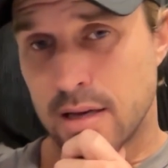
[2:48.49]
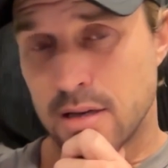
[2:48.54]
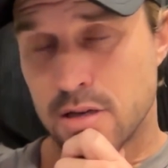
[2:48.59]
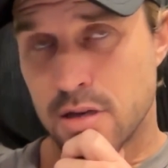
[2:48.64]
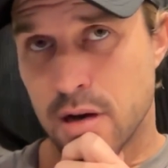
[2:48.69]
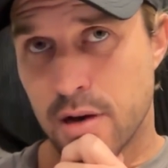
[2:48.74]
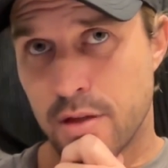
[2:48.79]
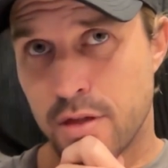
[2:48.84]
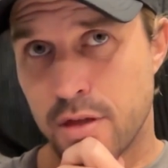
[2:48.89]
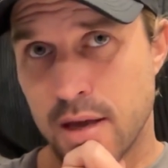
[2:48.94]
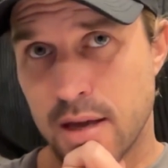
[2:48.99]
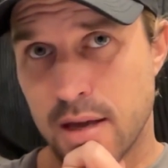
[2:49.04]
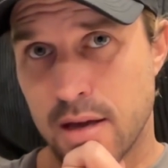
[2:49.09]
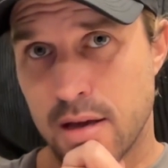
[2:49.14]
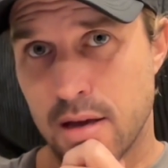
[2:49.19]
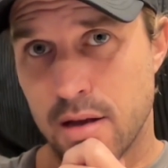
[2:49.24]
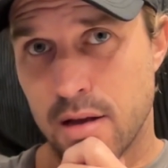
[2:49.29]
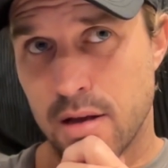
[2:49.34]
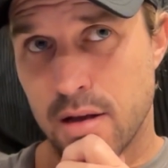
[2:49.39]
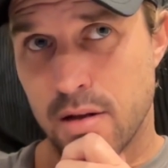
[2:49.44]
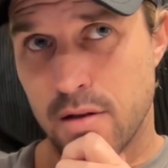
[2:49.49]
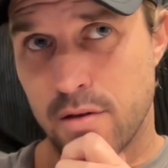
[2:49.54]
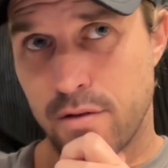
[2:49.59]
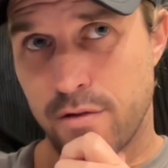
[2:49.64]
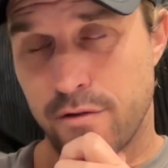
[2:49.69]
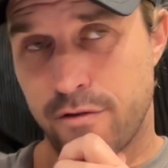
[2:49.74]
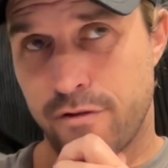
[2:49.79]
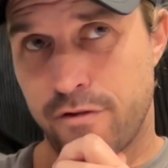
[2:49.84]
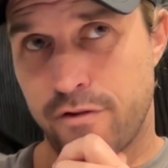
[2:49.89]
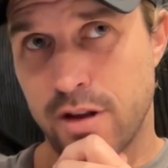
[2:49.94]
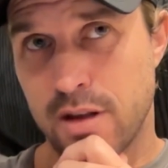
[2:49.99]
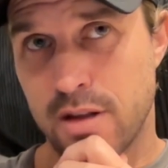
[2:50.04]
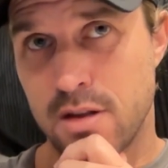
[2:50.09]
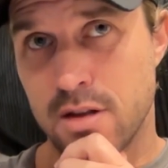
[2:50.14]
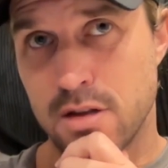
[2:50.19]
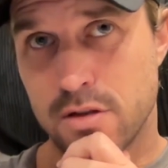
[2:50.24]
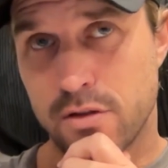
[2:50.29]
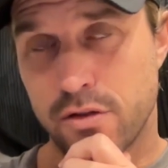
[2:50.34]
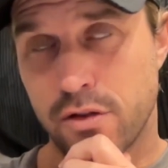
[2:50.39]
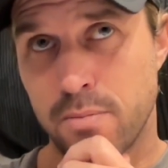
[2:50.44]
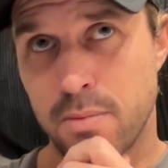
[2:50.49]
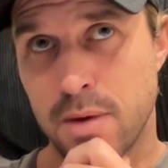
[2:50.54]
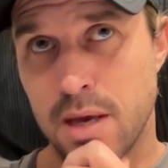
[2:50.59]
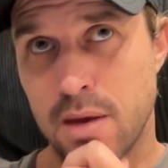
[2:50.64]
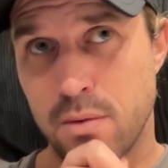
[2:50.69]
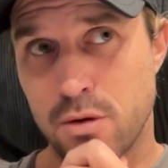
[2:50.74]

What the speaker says: So I think fitness for me